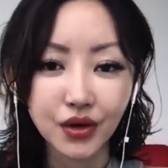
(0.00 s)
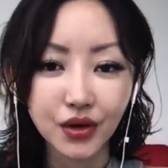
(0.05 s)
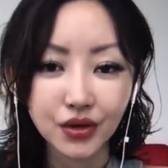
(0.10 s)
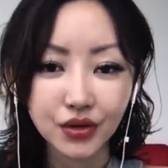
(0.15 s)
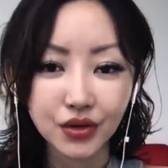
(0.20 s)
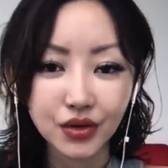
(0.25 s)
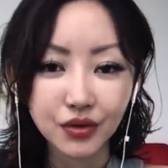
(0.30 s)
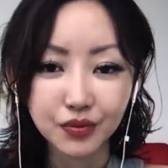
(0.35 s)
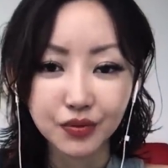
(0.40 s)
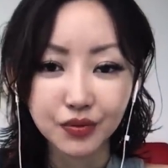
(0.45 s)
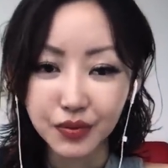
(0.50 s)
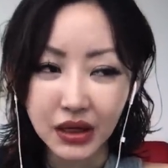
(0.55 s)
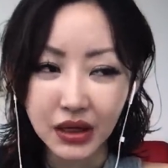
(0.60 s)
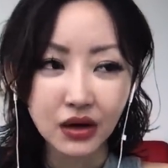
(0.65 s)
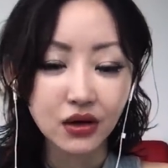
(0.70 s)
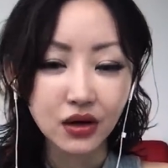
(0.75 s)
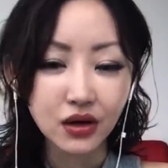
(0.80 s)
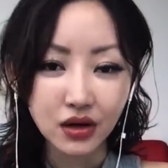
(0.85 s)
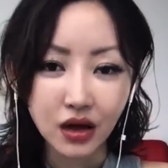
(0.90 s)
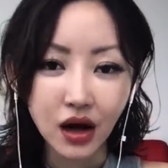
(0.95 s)
to be
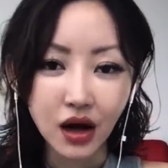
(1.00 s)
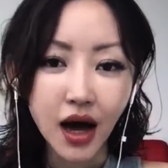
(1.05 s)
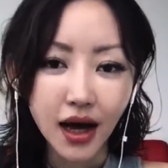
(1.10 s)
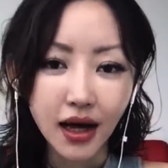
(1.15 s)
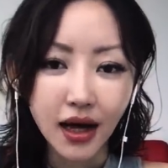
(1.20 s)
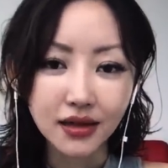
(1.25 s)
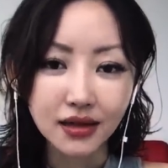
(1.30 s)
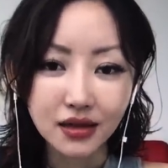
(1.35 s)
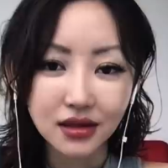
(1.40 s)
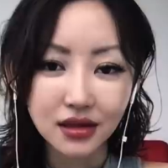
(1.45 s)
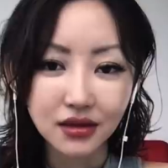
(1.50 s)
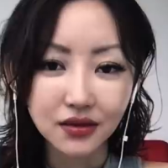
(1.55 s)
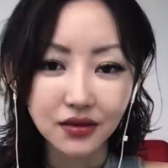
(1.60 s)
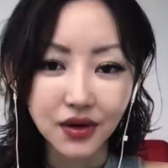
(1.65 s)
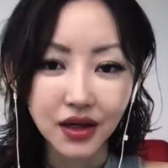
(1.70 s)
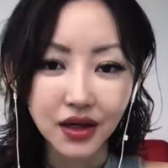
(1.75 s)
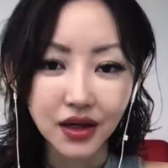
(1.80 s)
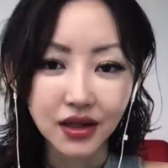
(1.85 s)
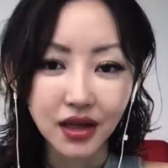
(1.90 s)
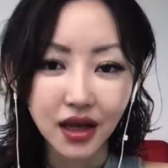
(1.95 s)
a god
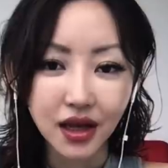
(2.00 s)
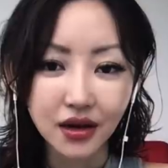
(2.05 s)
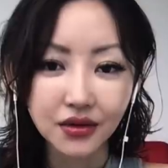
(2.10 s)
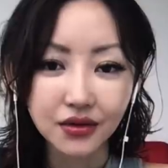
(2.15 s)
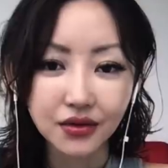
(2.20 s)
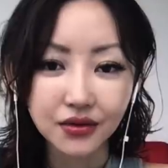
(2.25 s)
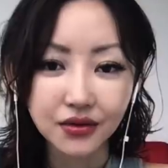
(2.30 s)
right now.